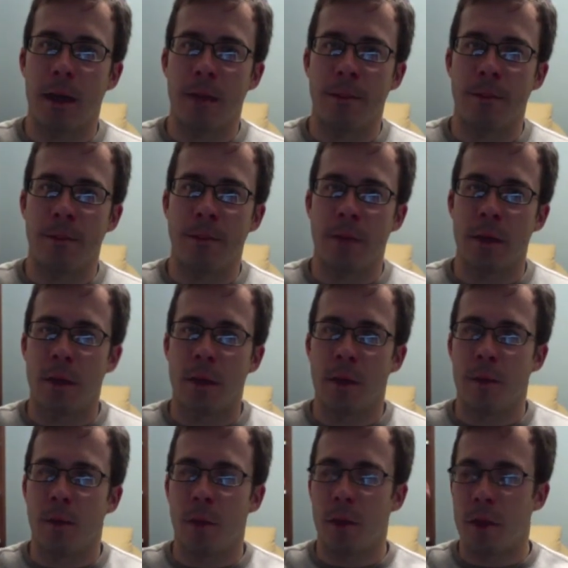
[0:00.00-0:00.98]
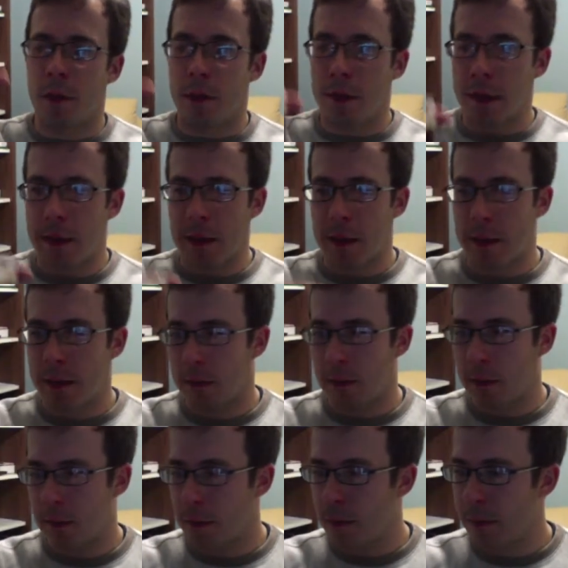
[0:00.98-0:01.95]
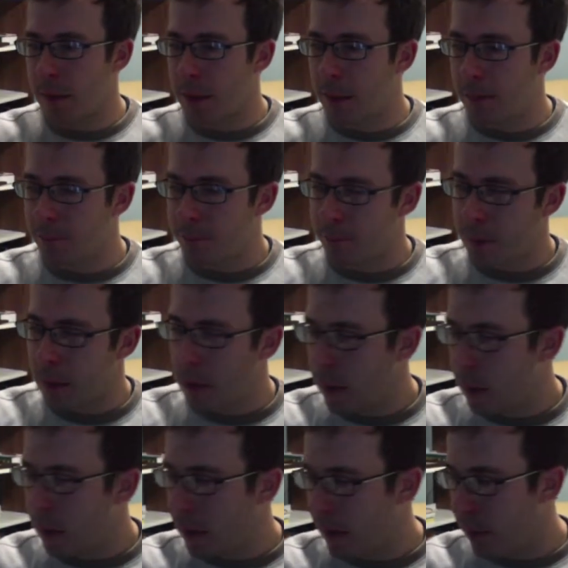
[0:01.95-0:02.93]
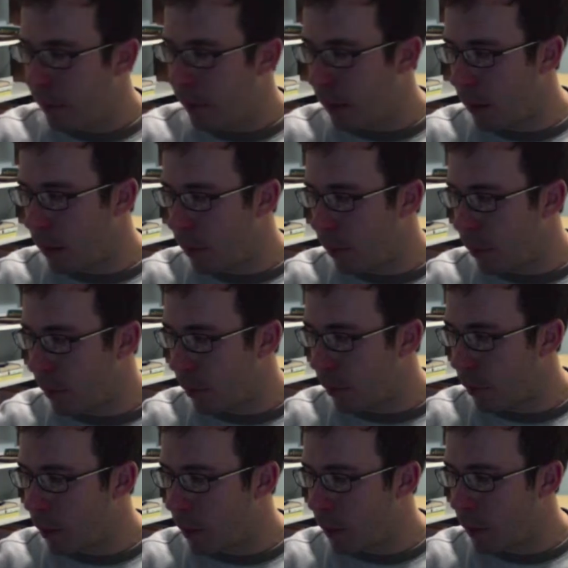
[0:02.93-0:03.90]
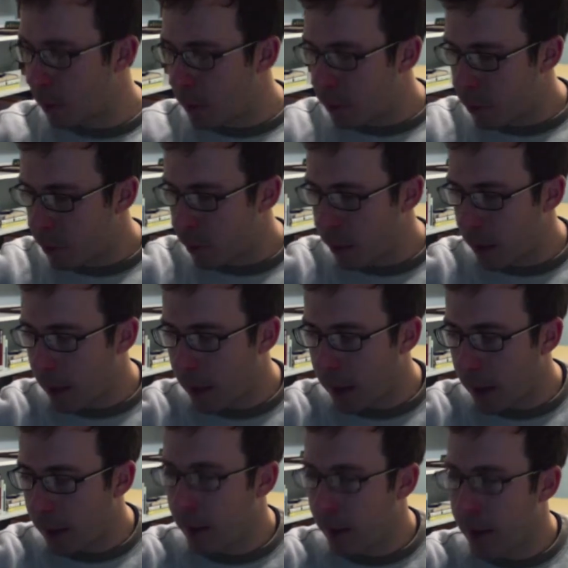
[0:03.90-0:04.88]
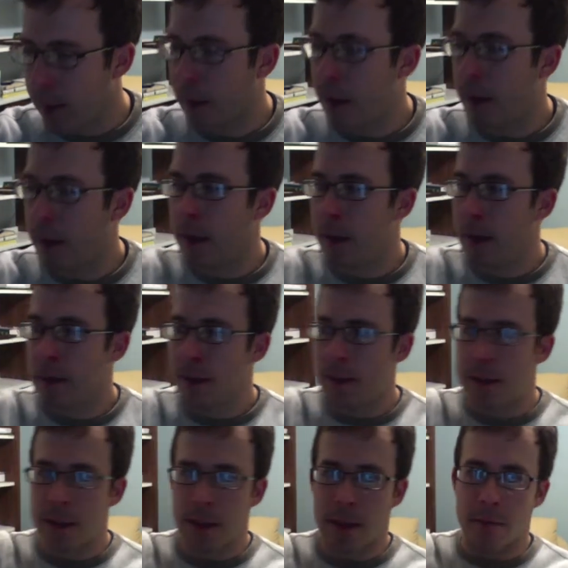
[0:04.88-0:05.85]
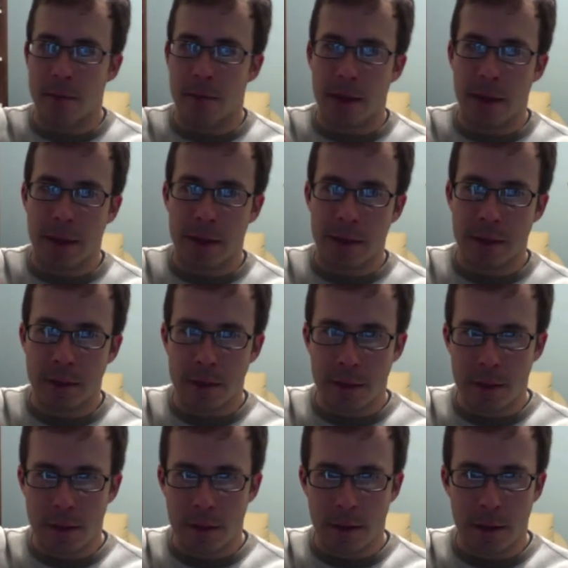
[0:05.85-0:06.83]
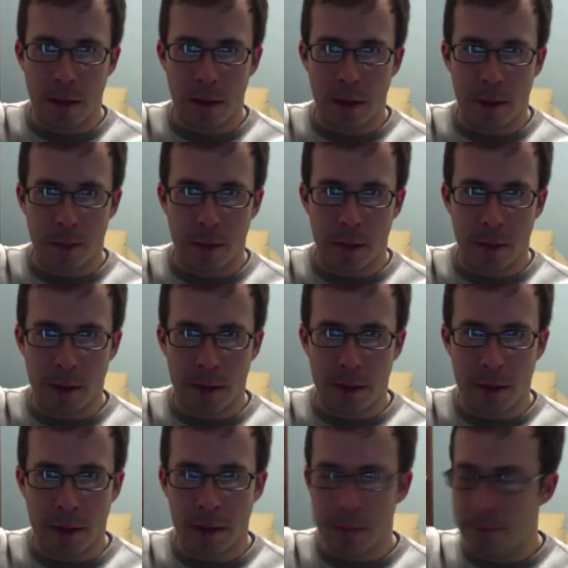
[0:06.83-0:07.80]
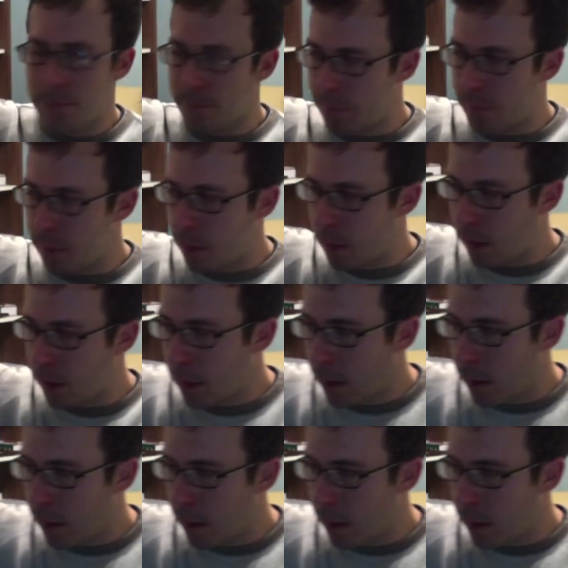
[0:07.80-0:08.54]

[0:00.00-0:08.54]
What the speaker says: Um, More on that here in a little bit, and then we wanted to try Santa Fe's Nut Brown Ale,